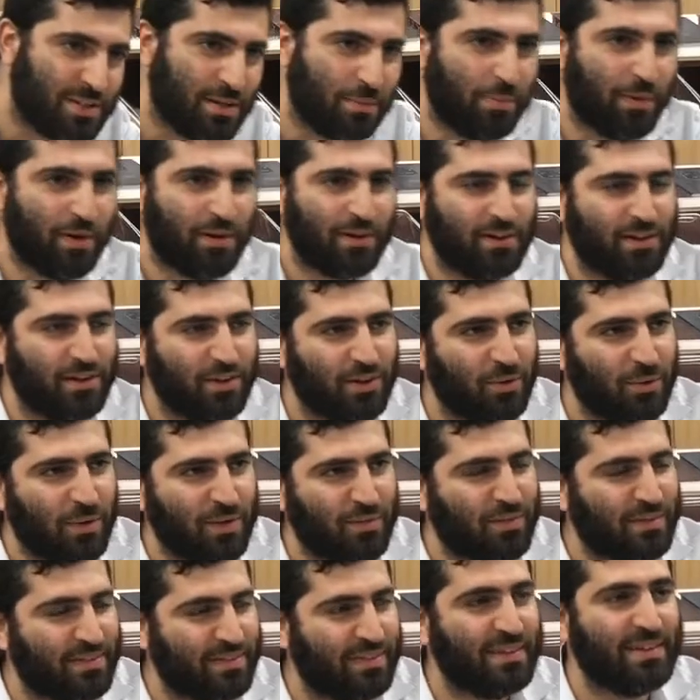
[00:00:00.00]
the button? You know, we
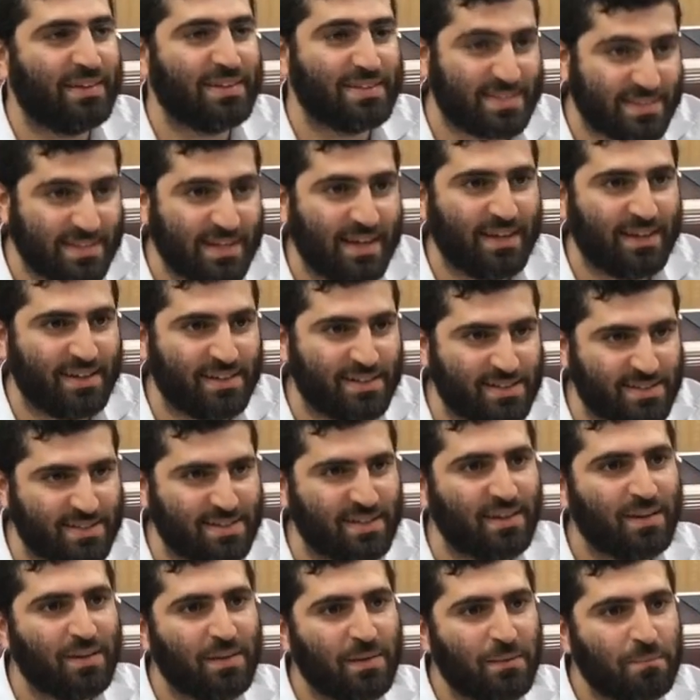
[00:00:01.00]
have a thing in
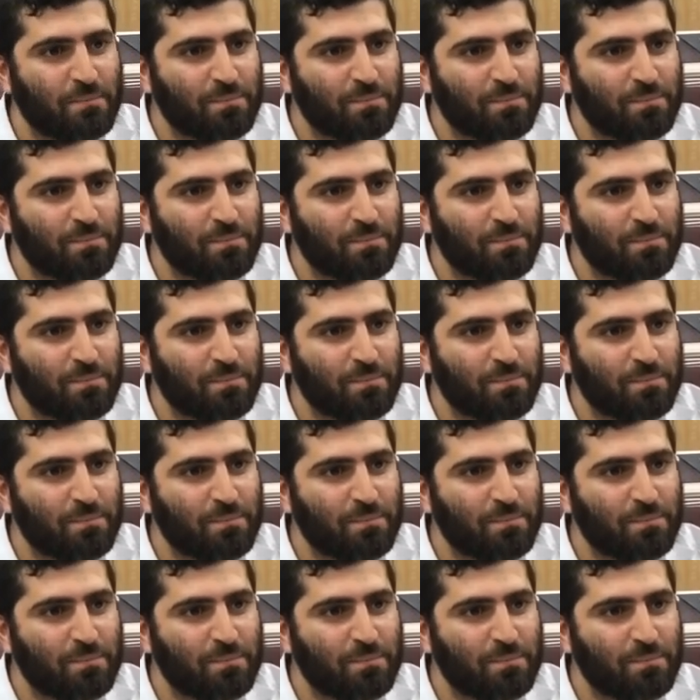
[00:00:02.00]
science.